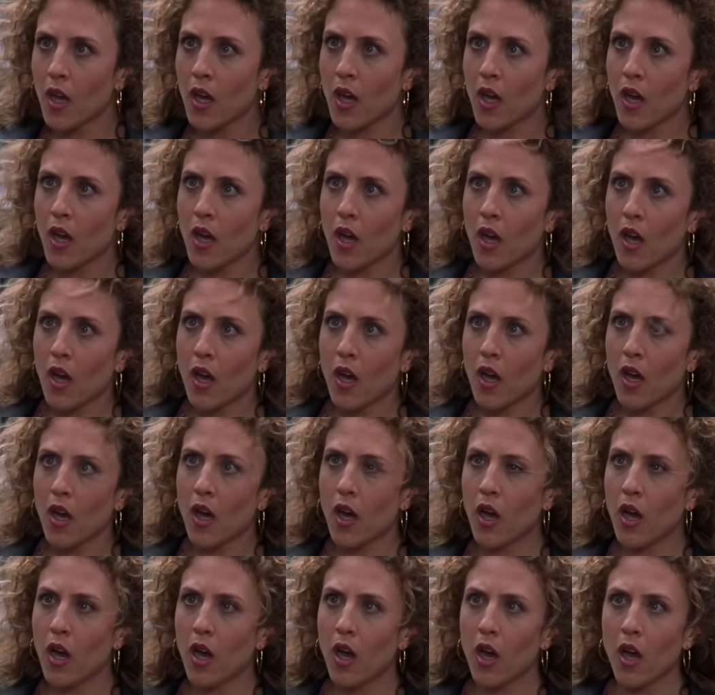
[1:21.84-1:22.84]

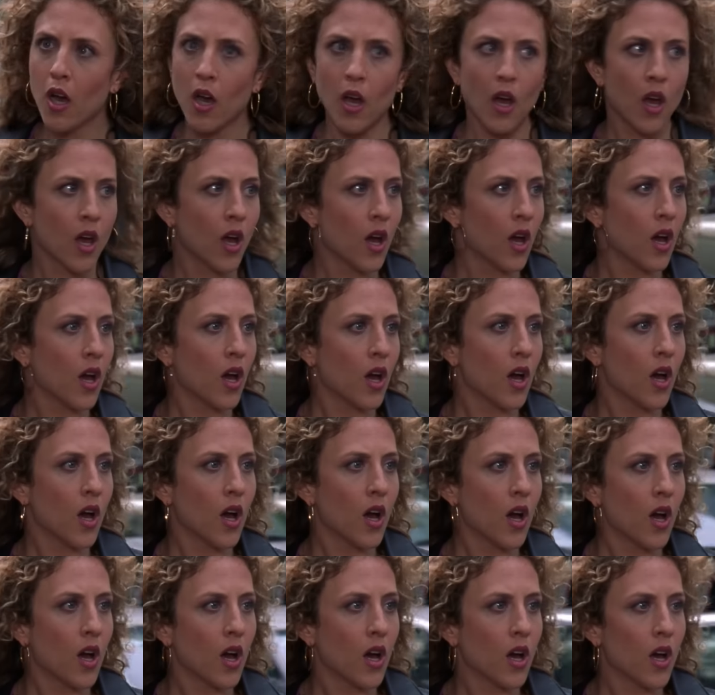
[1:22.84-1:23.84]

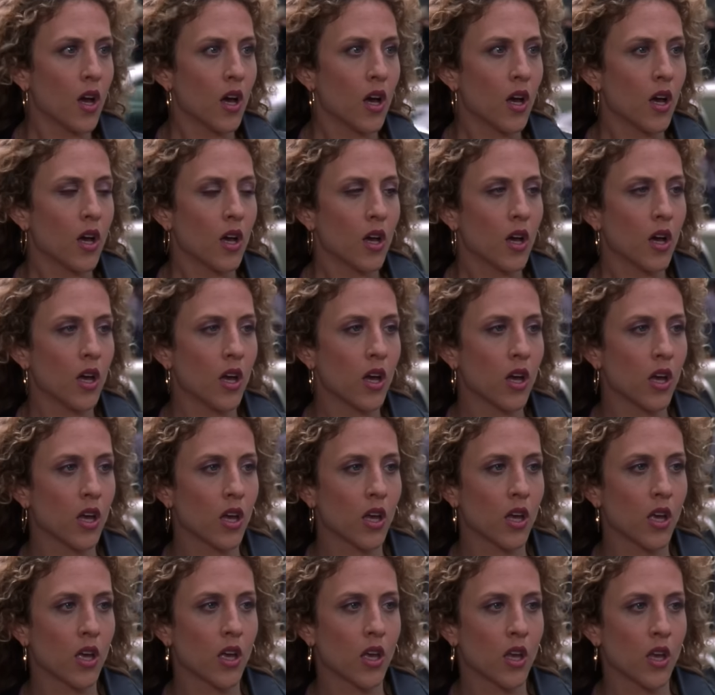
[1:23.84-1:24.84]

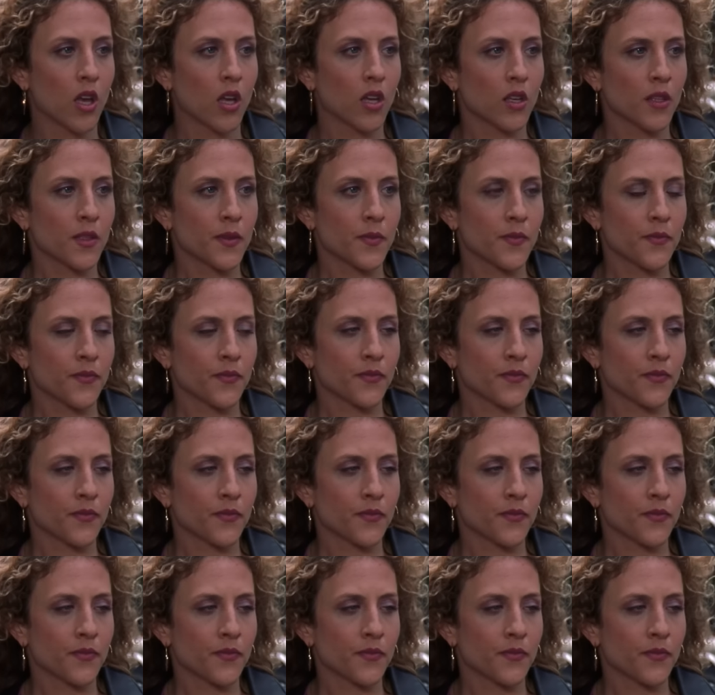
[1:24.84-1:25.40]
[no speech]